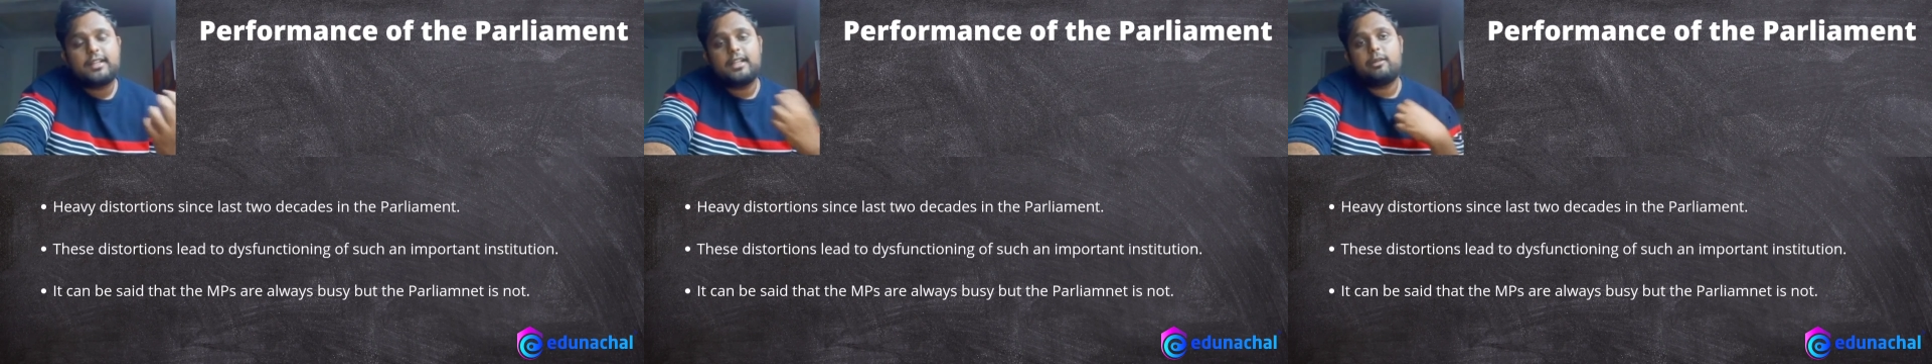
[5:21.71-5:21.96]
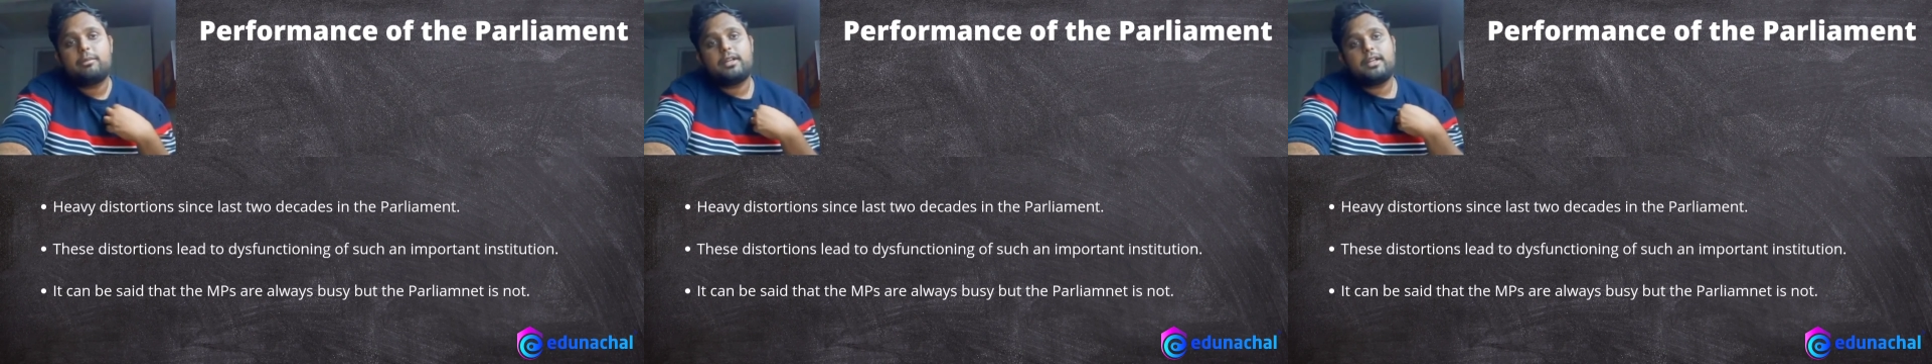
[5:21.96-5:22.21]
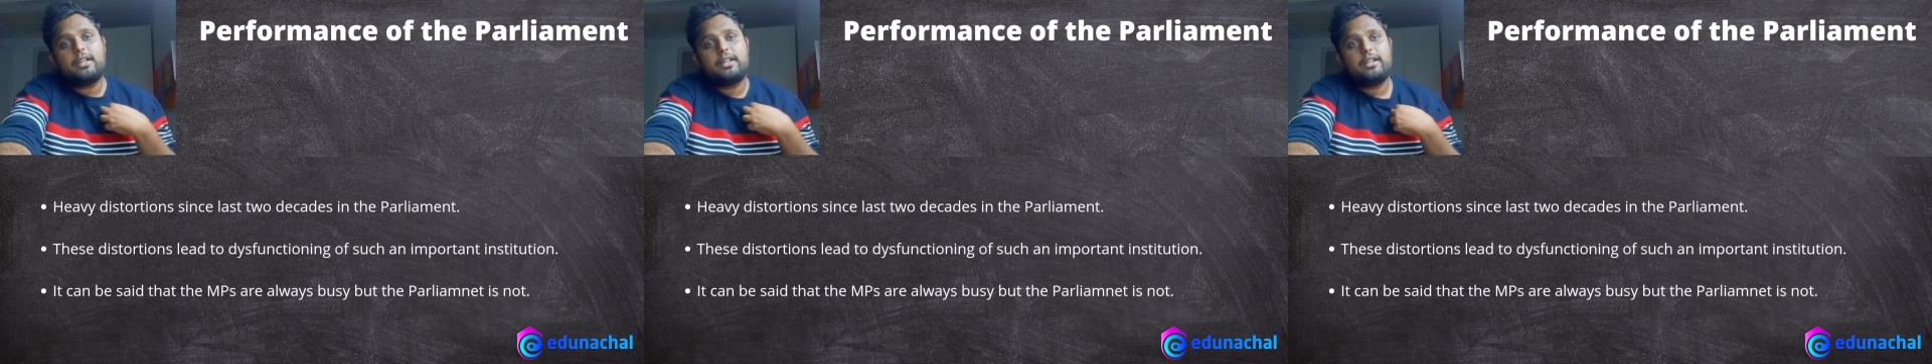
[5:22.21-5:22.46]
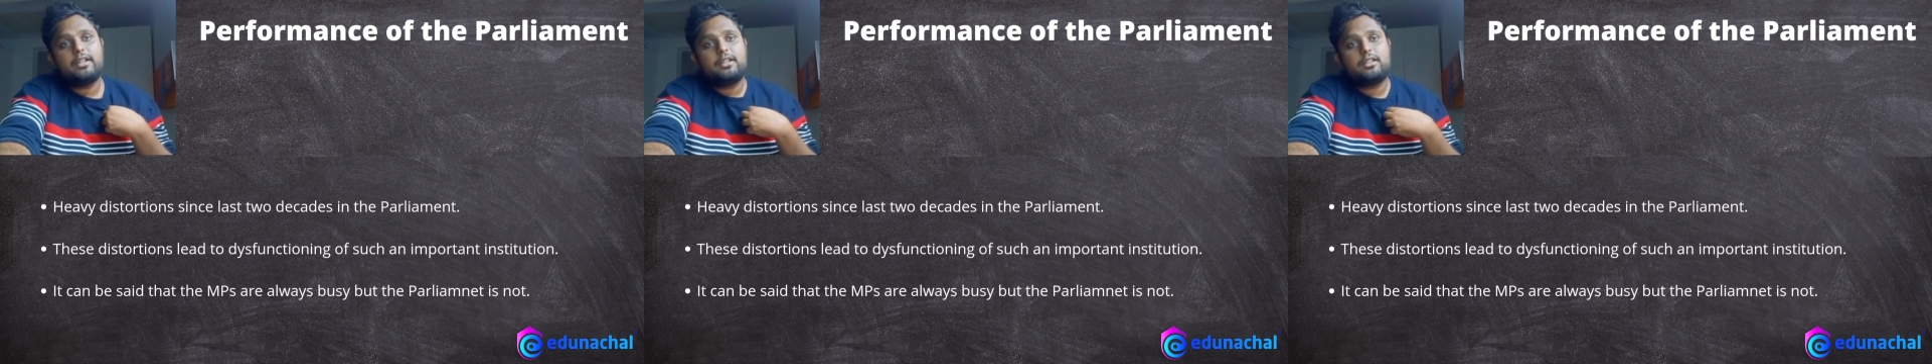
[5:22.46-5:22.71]

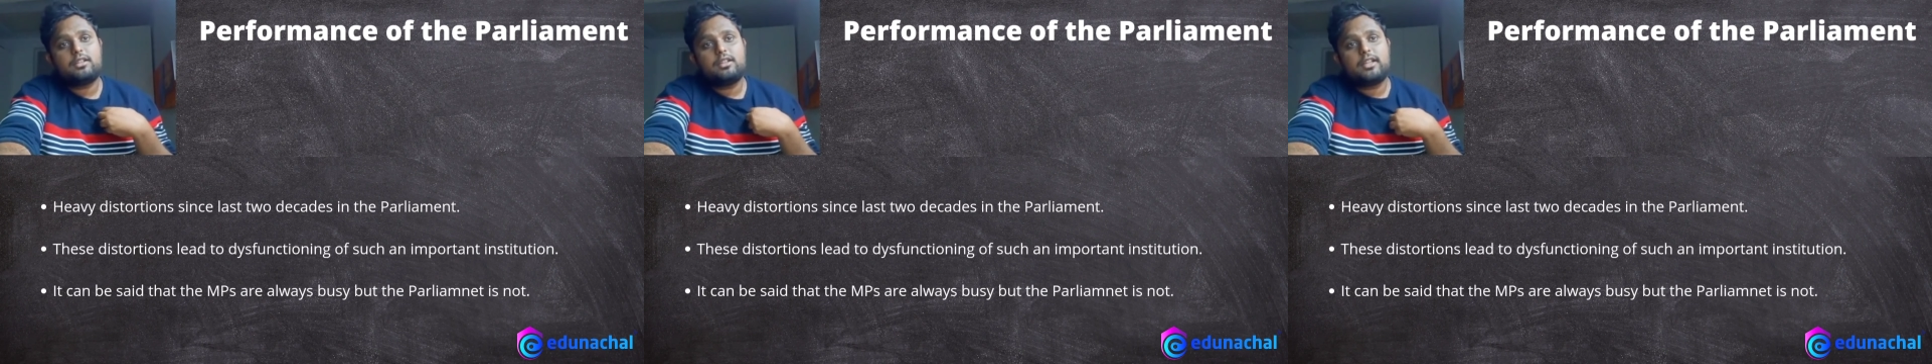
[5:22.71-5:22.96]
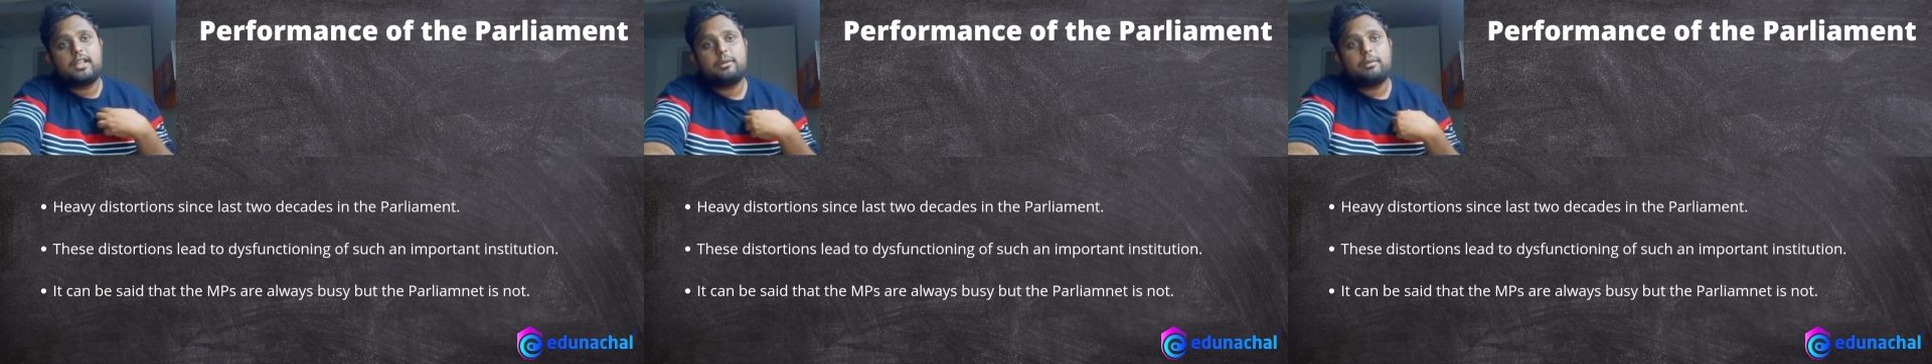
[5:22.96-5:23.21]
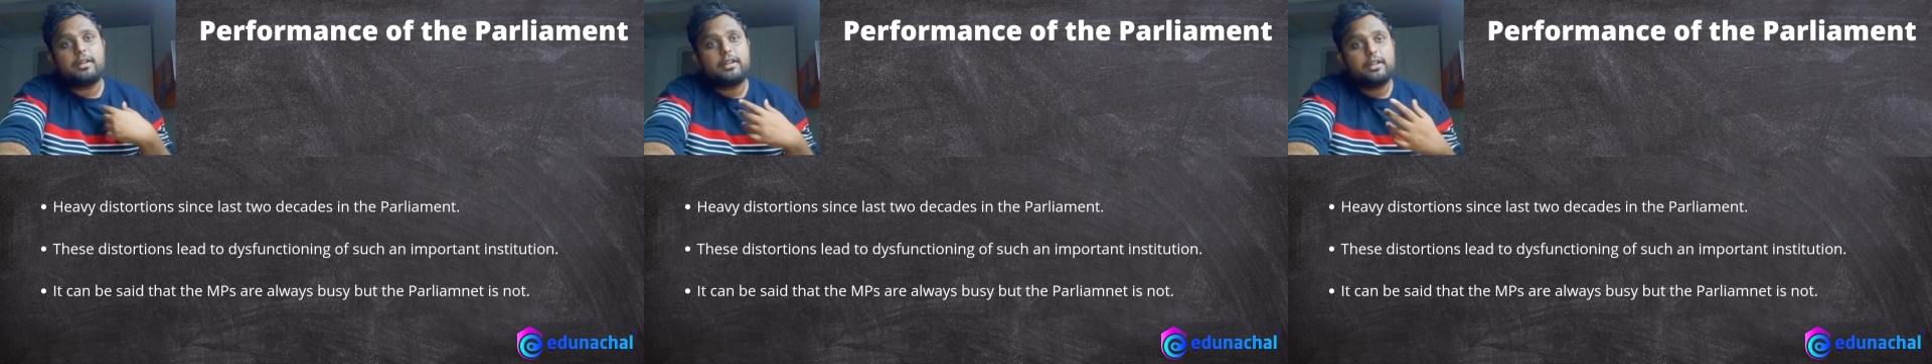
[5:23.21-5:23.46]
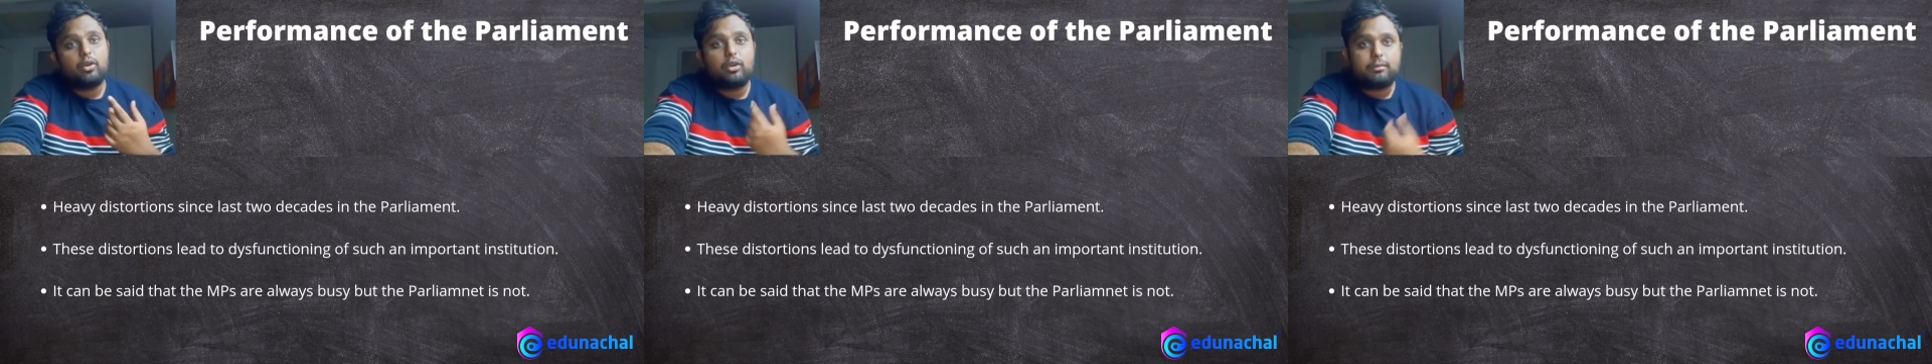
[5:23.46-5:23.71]

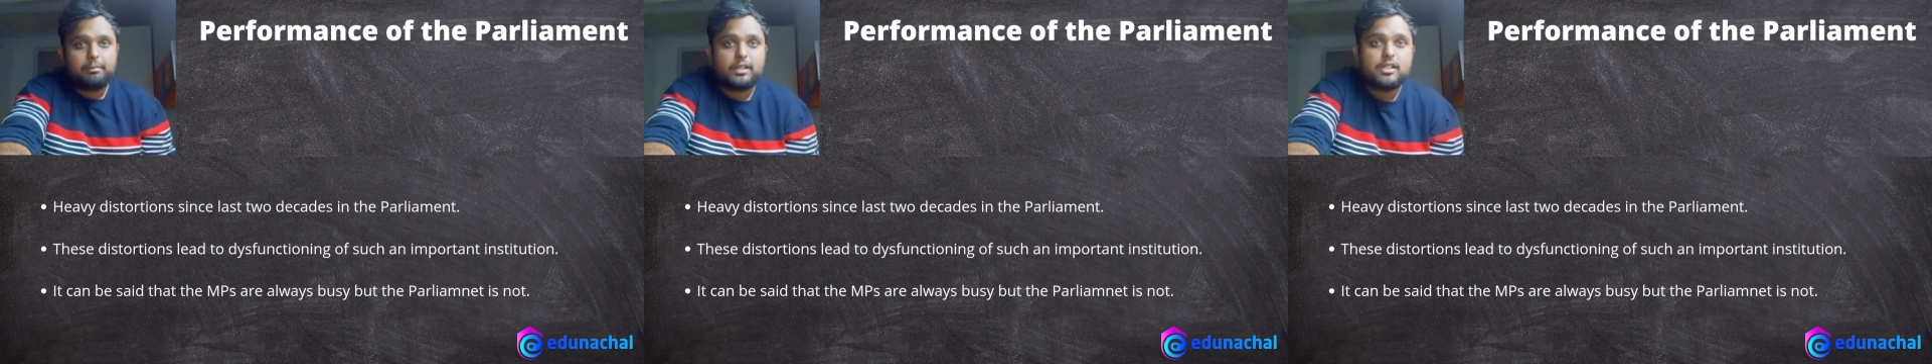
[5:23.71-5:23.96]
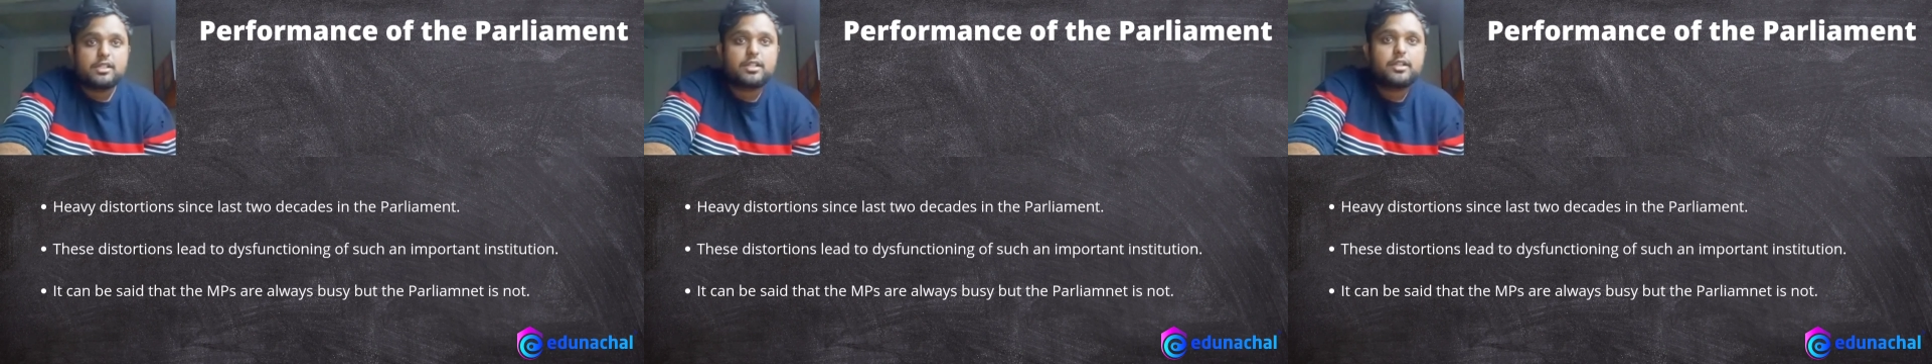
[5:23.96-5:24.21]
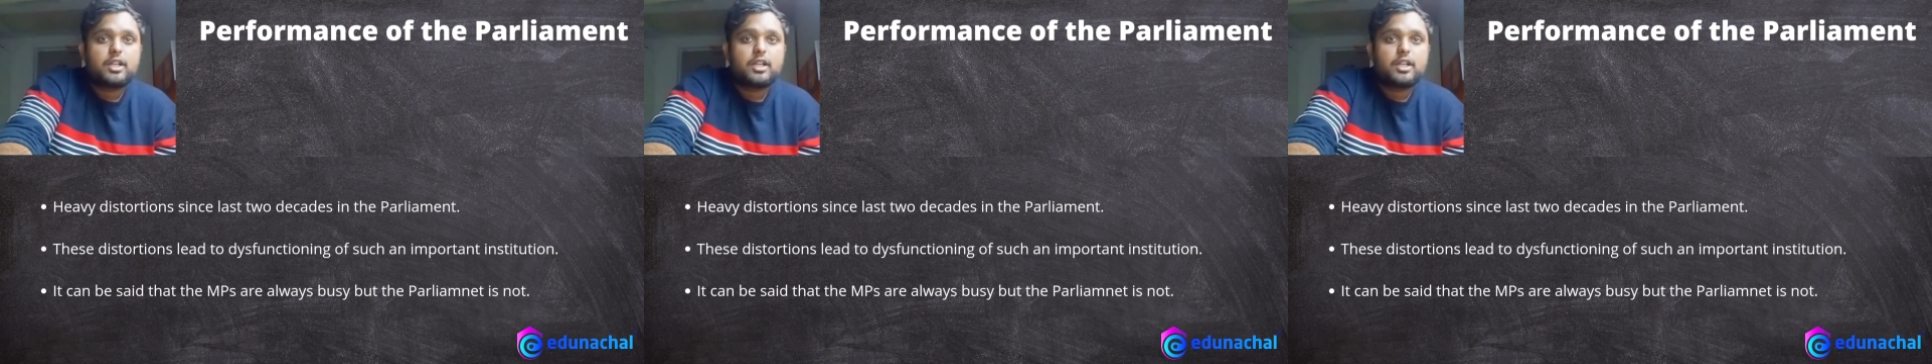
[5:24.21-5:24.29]
deliberating on bills.